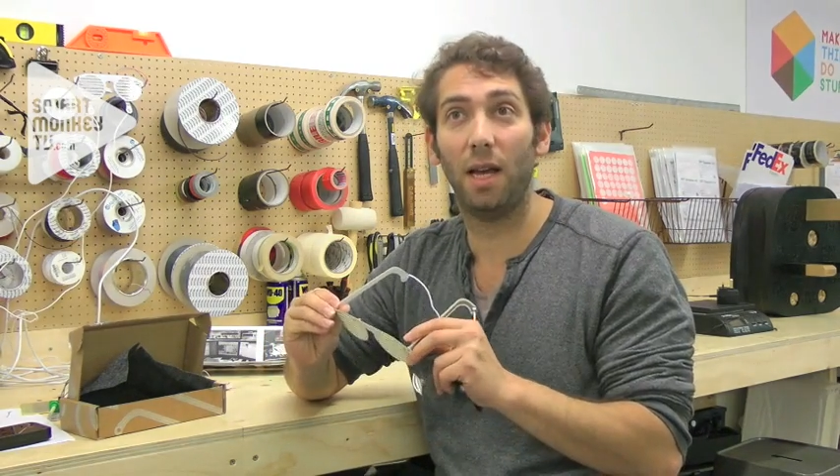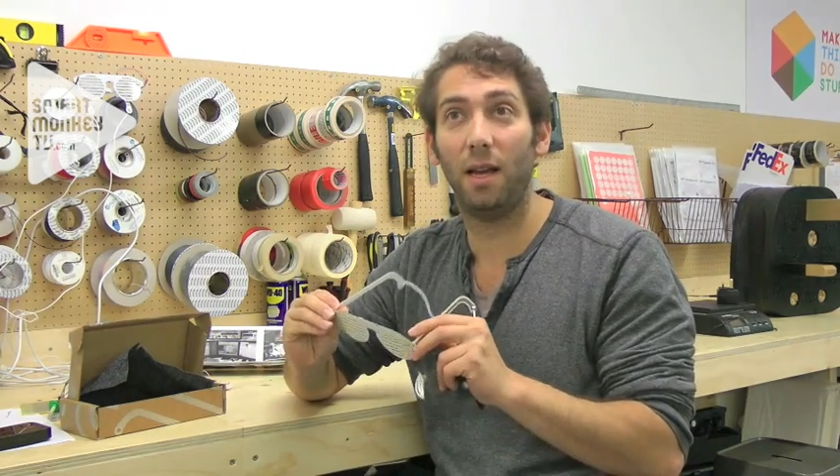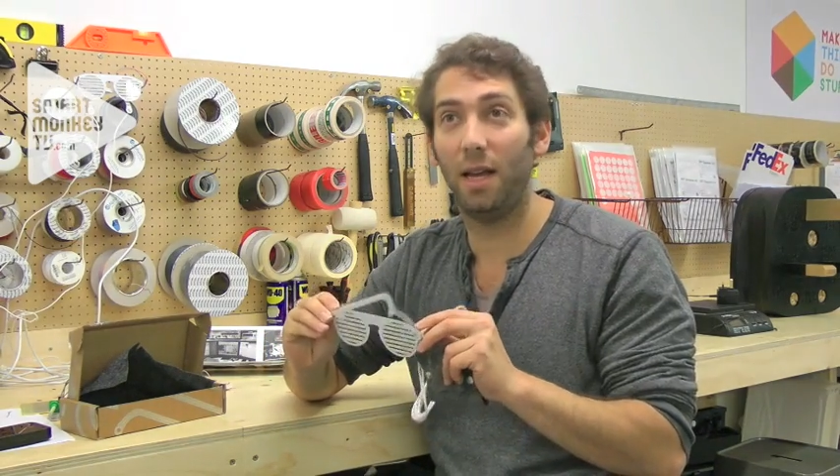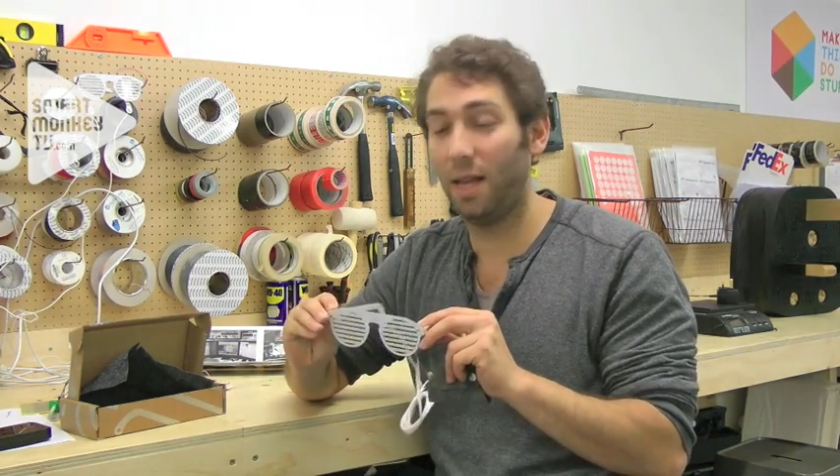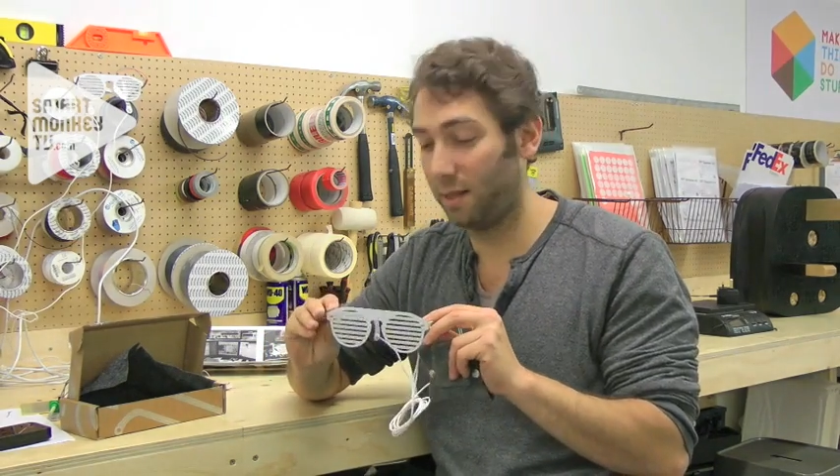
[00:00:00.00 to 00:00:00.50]

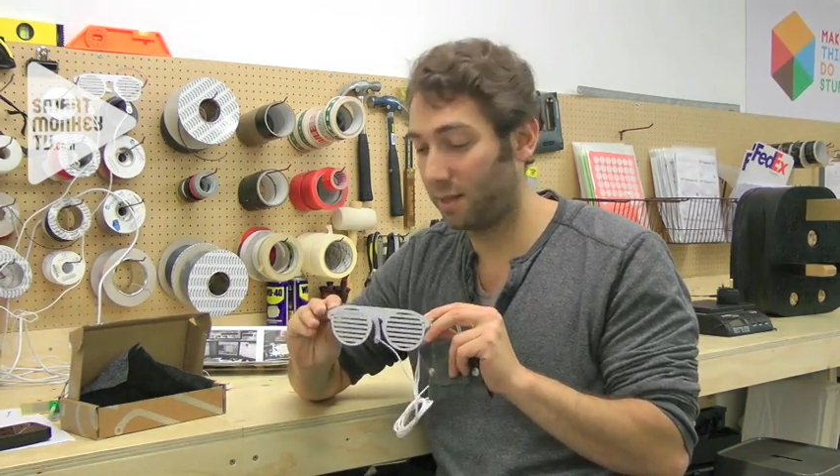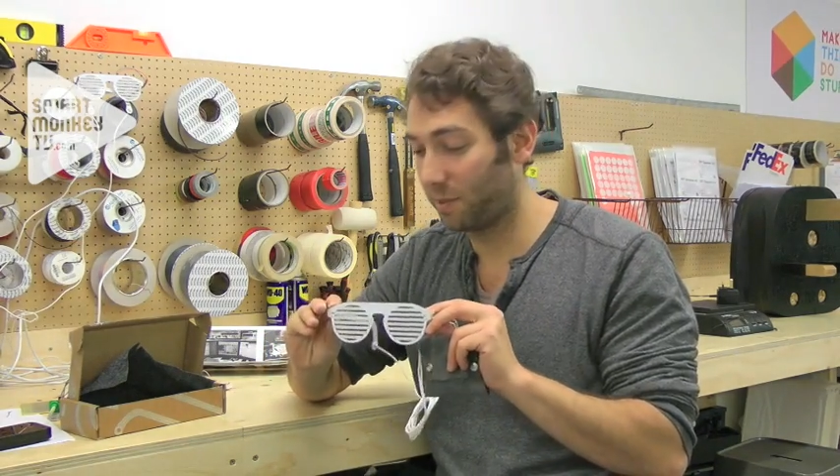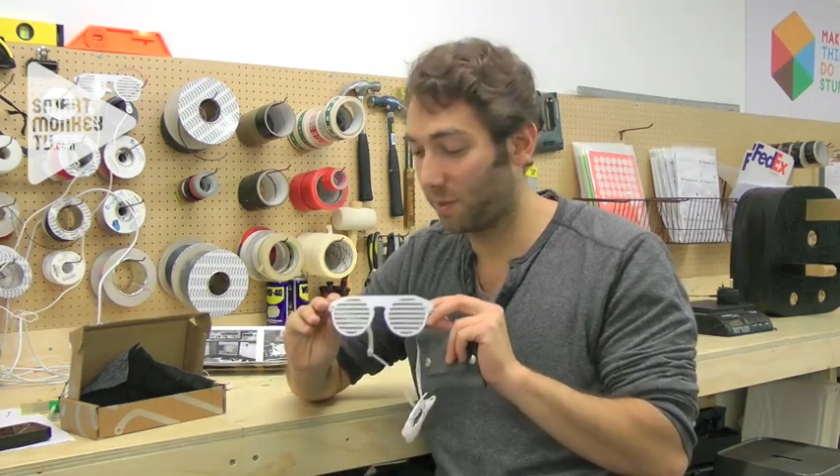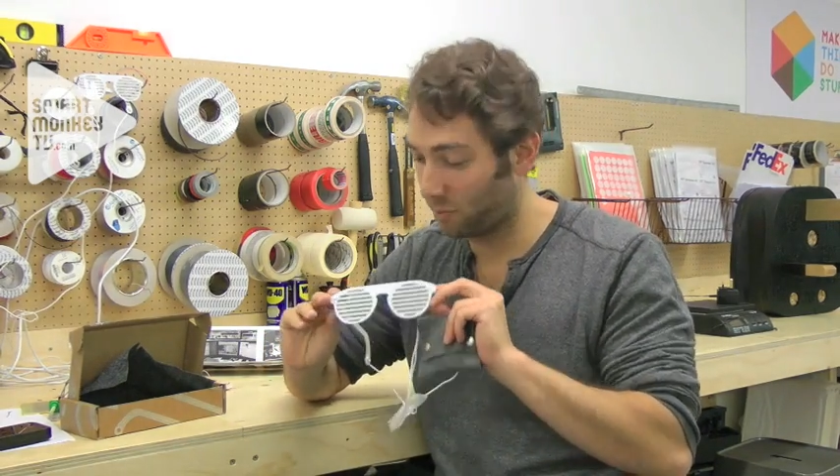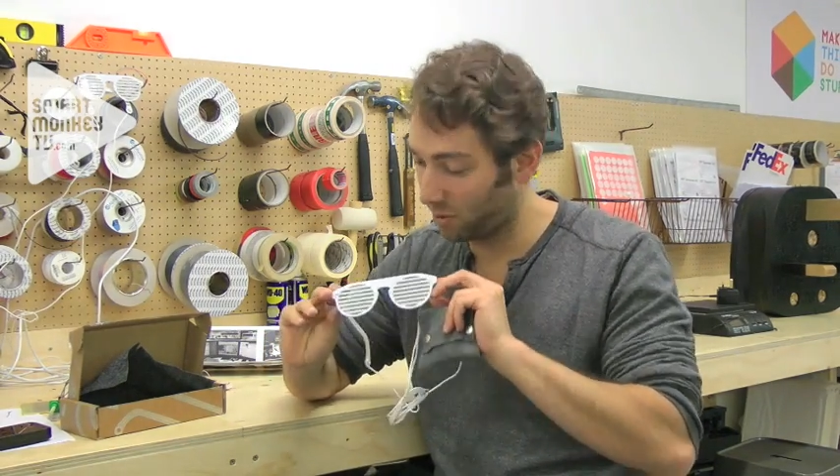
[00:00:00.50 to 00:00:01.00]
And there's
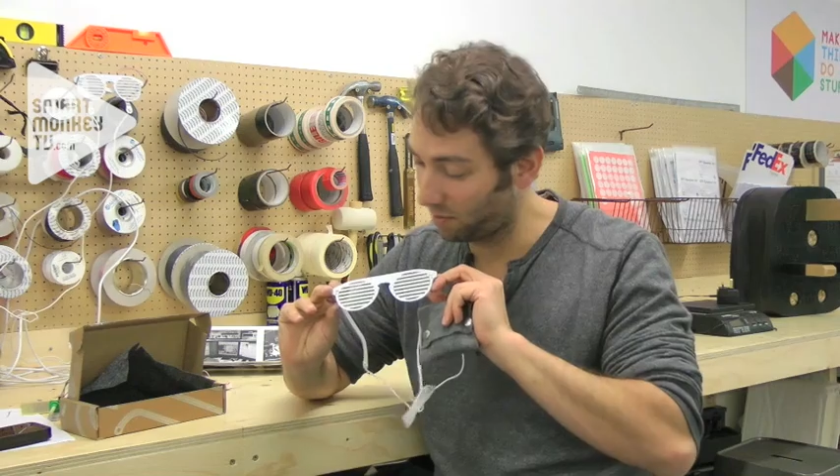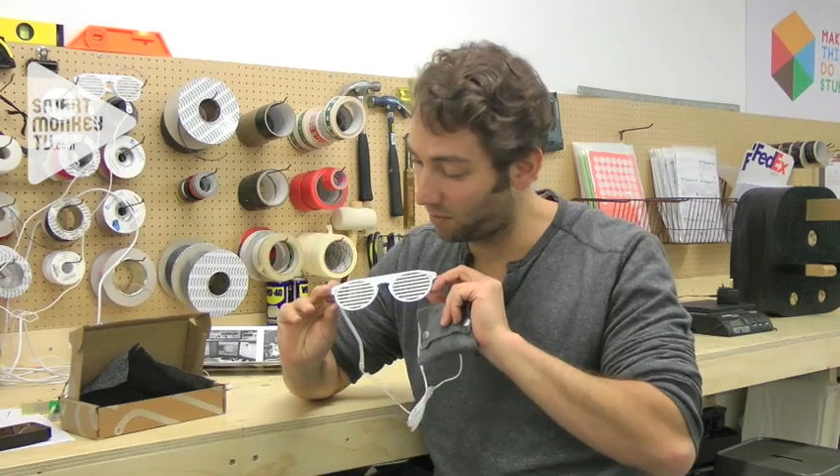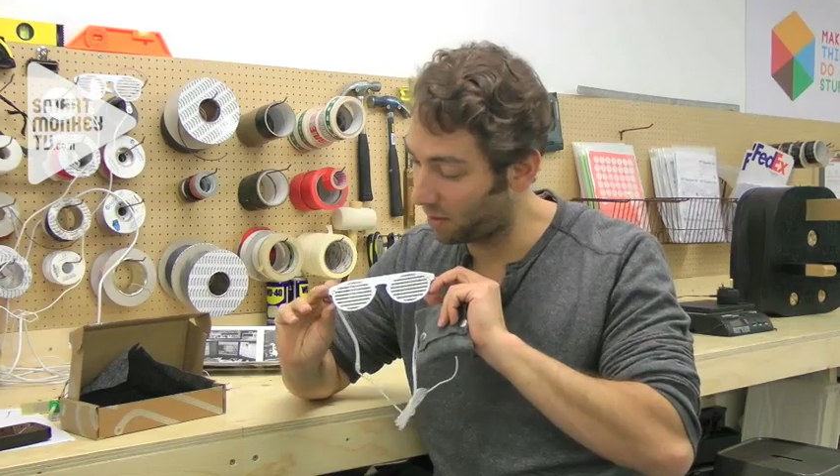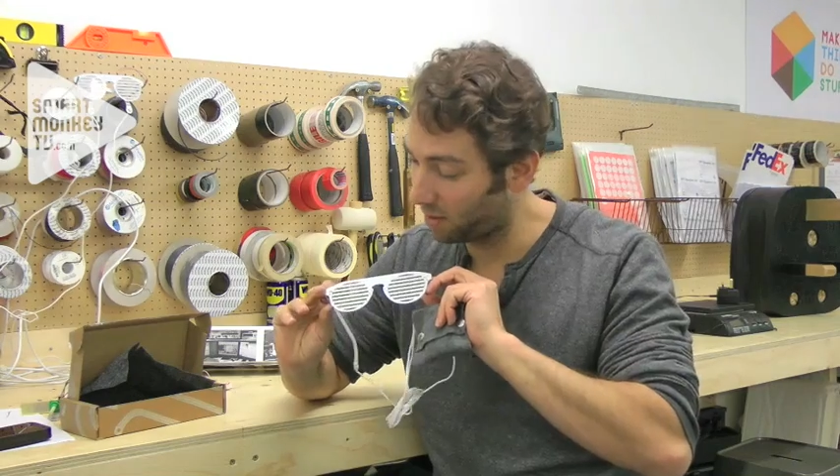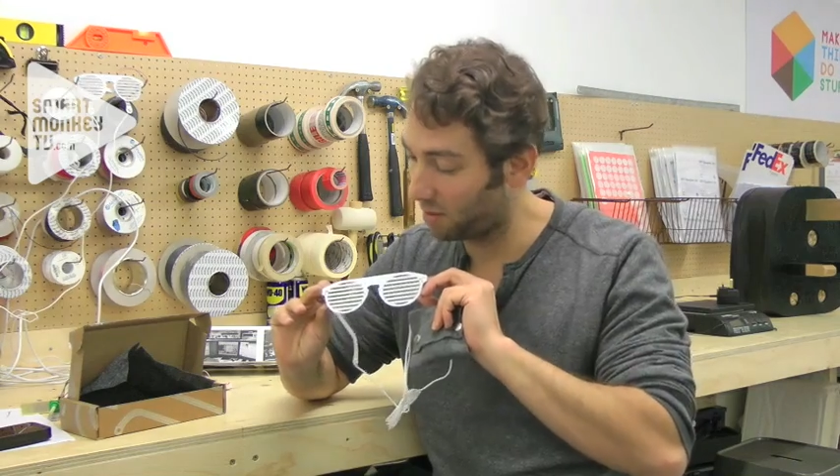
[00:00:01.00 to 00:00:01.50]
something pretty
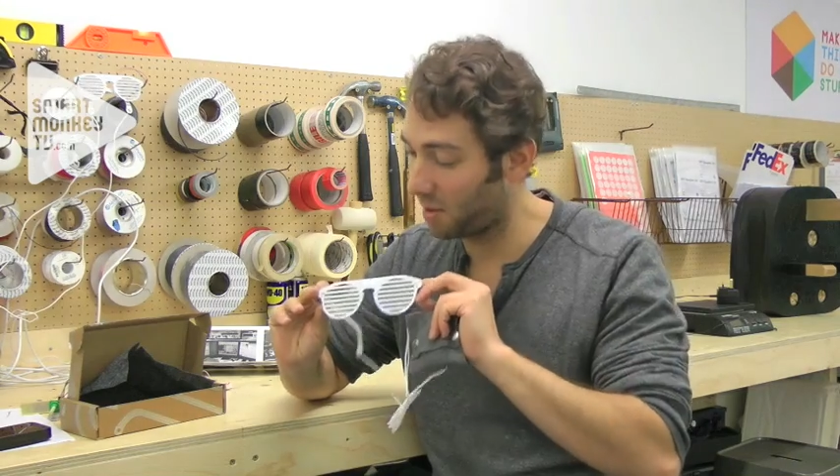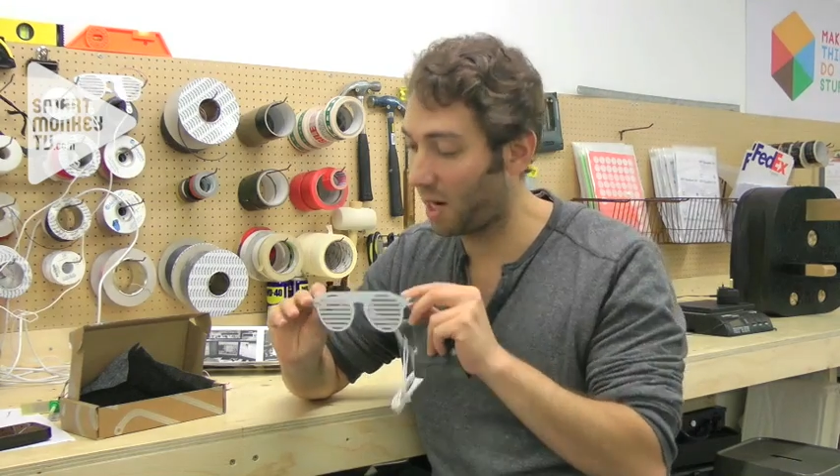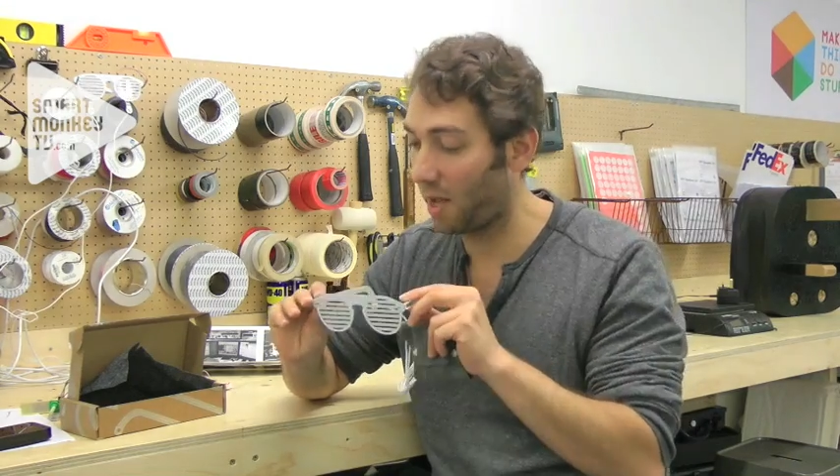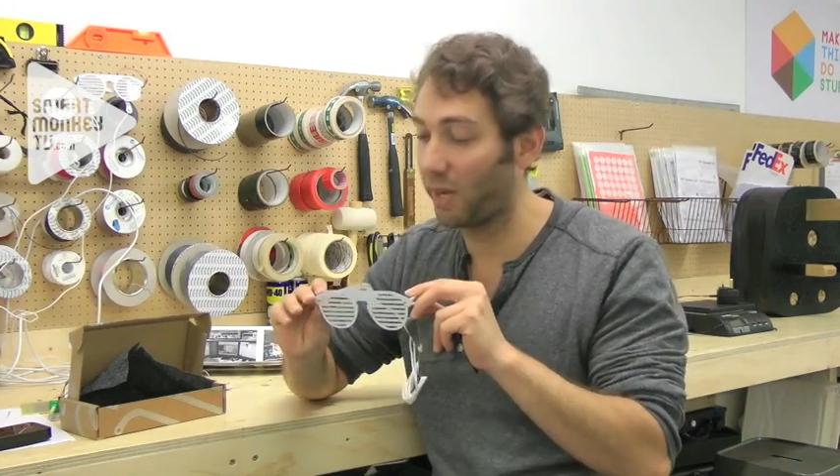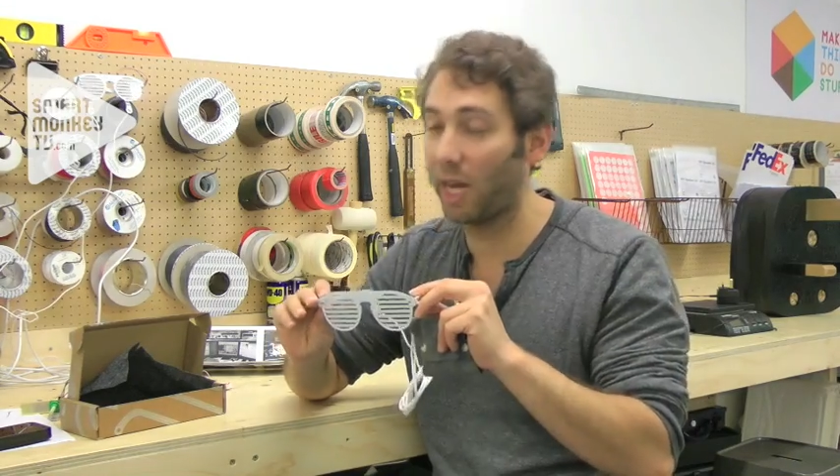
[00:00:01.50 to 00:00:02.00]
fun
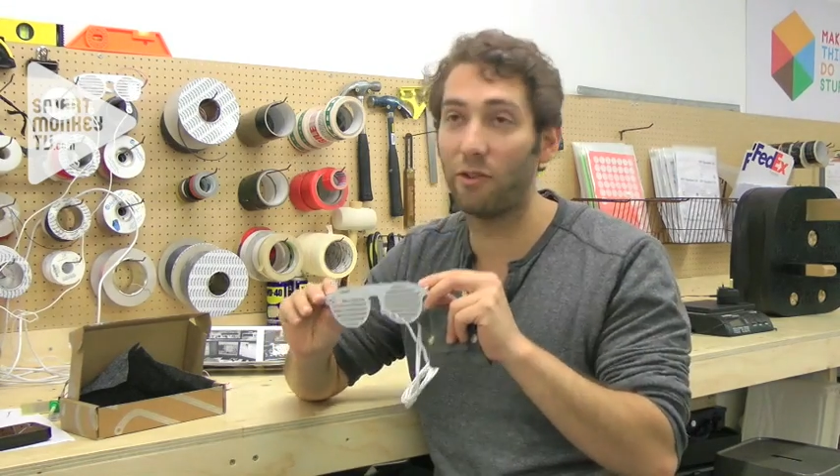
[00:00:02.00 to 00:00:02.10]
about having